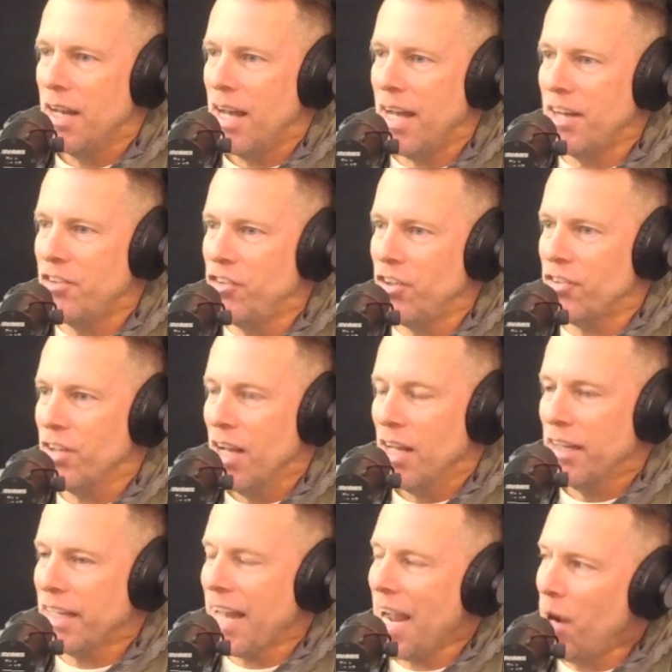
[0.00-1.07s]
And it's just
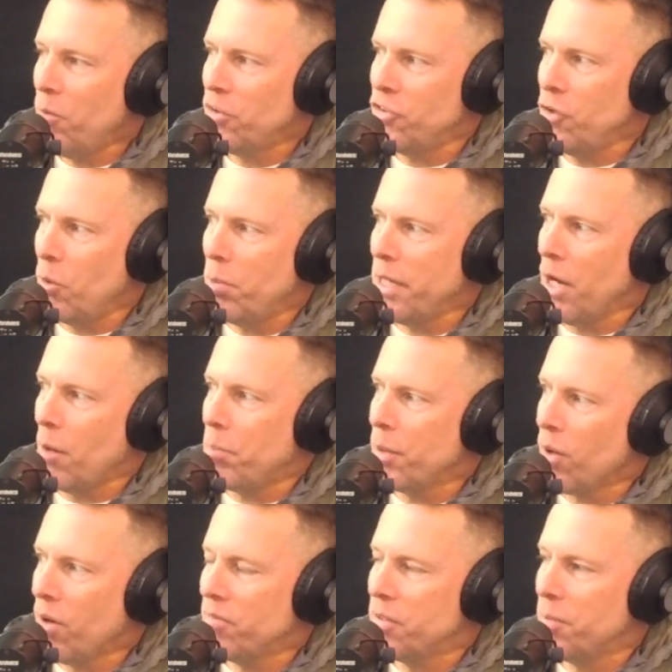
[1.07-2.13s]
like, how is nobody up
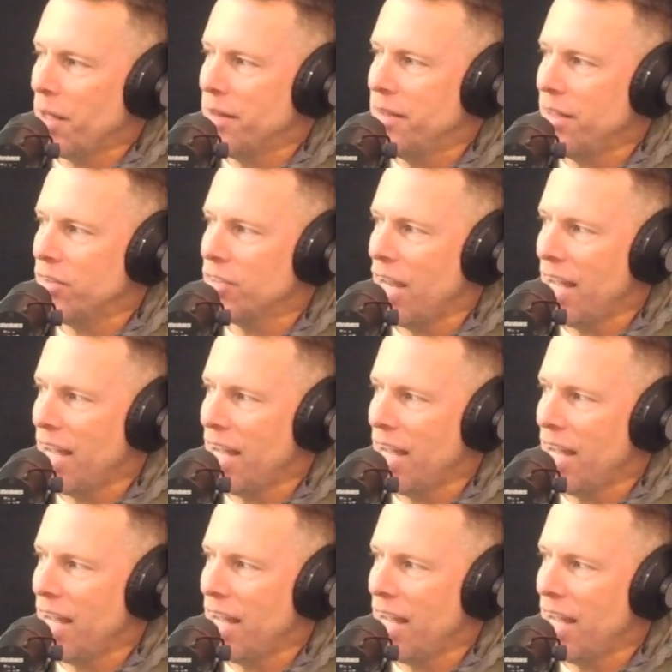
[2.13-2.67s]
in arms about this?